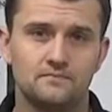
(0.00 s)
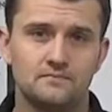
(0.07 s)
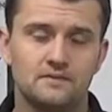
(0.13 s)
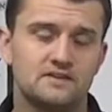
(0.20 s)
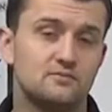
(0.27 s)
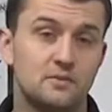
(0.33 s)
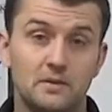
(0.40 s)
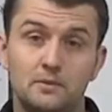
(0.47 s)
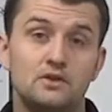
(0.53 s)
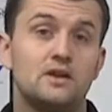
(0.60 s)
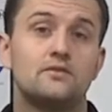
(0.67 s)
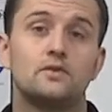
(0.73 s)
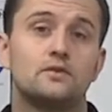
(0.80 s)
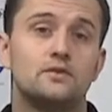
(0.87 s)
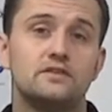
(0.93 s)
So maybe you
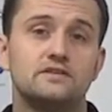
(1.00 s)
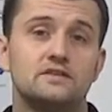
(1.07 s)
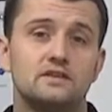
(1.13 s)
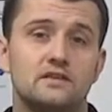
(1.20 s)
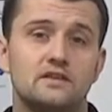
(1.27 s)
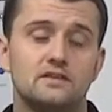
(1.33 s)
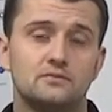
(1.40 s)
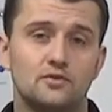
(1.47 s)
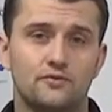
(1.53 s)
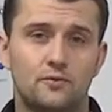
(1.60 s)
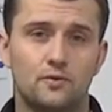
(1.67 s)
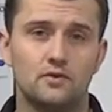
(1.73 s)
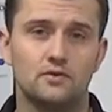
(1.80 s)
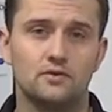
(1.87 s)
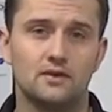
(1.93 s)
never greased anything
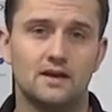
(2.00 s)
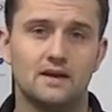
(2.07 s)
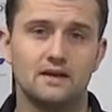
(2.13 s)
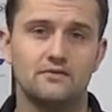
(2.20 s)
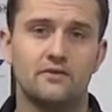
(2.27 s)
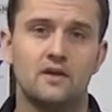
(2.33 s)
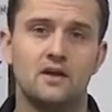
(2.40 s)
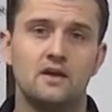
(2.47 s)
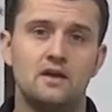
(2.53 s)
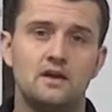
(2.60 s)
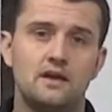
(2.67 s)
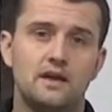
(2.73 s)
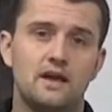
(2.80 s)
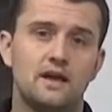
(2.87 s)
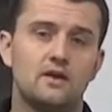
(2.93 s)
before in your life.
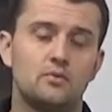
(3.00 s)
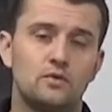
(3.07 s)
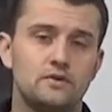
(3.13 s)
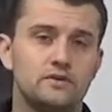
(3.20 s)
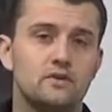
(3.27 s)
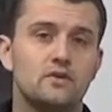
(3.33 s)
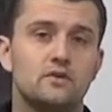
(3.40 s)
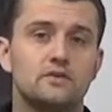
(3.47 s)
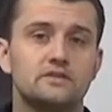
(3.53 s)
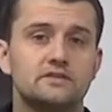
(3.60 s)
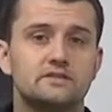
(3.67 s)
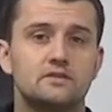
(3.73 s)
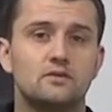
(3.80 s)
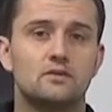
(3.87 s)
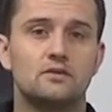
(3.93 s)
And when you go to the
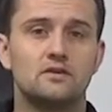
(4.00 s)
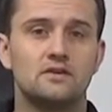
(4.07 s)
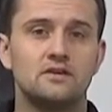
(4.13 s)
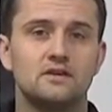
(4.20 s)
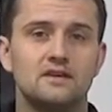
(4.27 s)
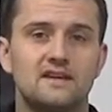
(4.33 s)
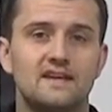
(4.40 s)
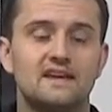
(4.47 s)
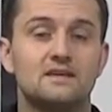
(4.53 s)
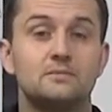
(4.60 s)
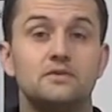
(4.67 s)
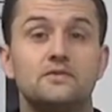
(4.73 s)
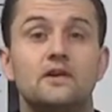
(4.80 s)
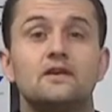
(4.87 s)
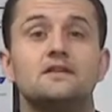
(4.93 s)
store, it can
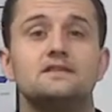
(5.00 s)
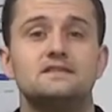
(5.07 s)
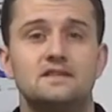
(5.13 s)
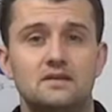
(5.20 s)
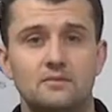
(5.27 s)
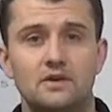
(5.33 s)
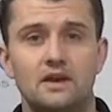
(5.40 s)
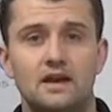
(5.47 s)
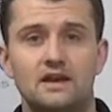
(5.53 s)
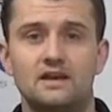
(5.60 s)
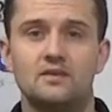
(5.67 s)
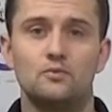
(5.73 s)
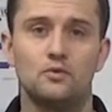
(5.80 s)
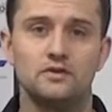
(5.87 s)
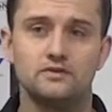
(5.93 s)
be very
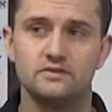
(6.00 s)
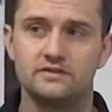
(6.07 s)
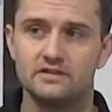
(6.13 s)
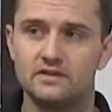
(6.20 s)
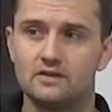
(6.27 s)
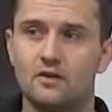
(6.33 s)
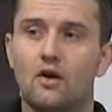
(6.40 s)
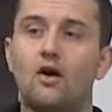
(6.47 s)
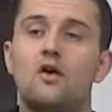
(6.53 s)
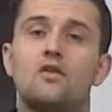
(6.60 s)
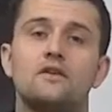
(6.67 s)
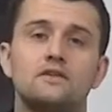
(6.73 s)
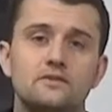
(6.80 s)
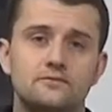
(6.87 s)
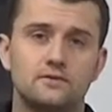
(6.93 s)
intimidating when you see all
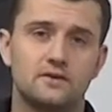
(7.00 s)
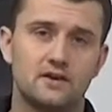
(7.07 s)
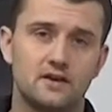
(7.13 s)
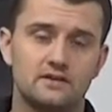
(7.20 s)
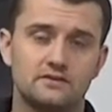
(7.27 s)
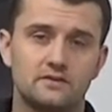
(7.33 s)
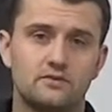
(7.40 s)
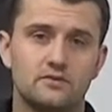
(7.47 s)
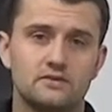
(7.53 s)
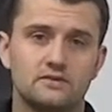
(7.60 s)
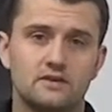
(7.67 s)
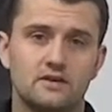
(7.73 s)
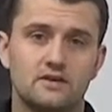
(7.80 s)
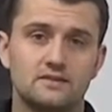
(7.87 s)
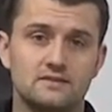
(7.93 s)
the different kinds of grease
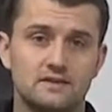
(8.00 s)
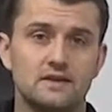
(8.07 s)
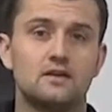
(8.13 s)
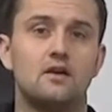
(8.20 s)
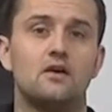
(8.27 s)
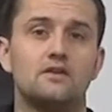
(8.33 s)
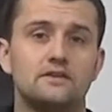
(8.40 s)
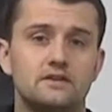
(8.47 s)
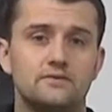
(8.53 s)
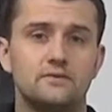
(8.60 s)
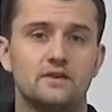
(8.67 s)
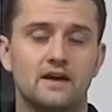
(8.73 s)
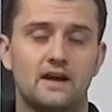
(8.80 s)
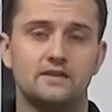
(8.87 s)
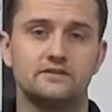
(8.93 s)
guns and all the
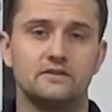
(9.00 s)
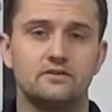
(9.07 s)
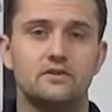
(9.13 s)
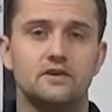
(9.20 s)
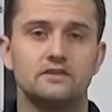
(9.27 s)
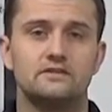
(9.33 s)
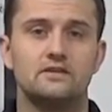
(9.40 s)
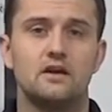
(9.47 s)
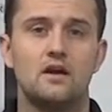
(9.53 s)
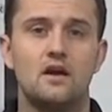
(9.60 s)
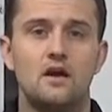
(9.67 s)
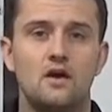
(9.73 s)
different kinds of grease.